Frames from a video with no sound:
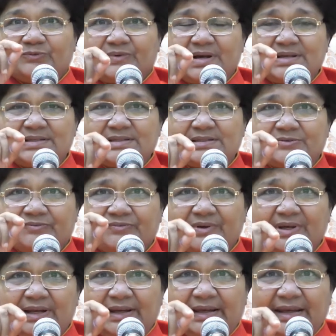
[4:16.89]
First,
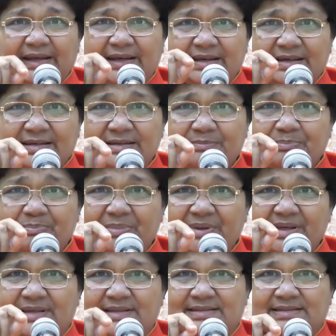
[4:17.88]
feel inner
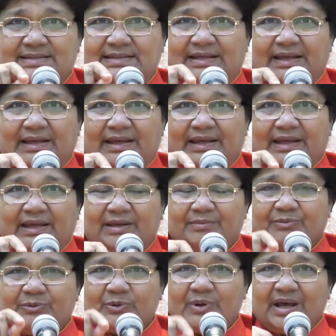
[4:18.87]
peace.
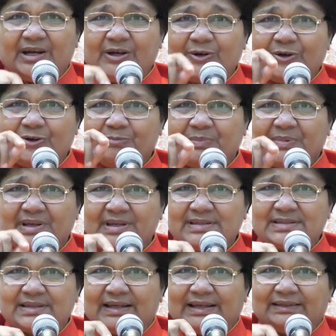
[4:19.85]
If you are not
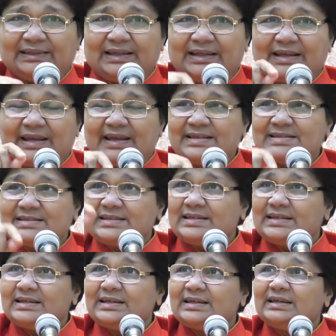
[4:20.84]
peace, then
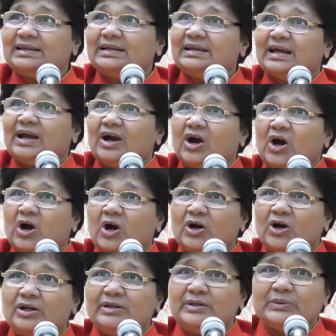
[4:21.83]
AC
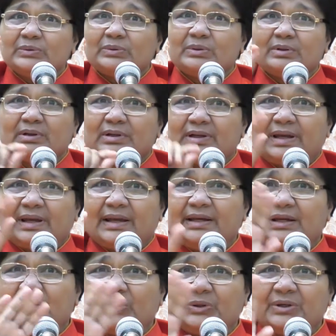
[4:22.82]
hall you
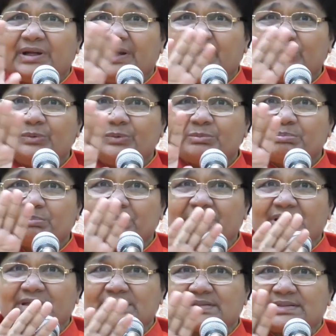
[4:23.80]
cannot give
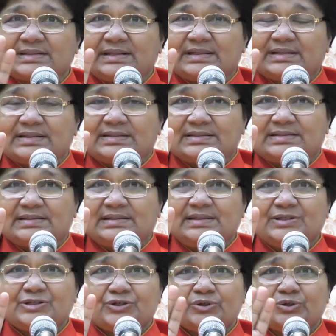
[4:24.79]
peace.
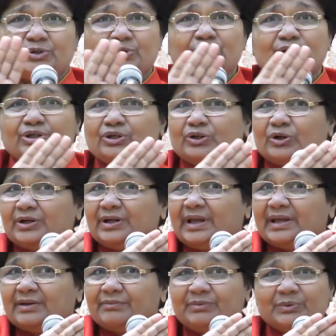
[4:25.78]
Seashore not
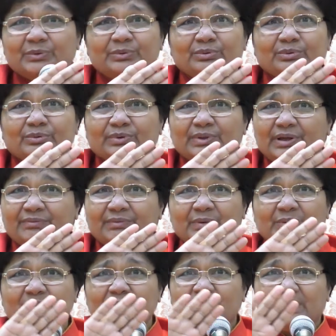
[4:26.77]
give you give
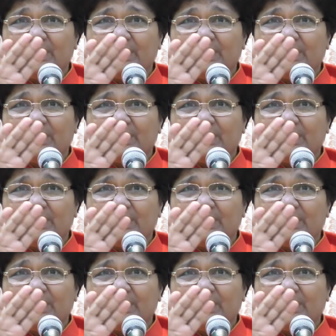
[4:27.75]
you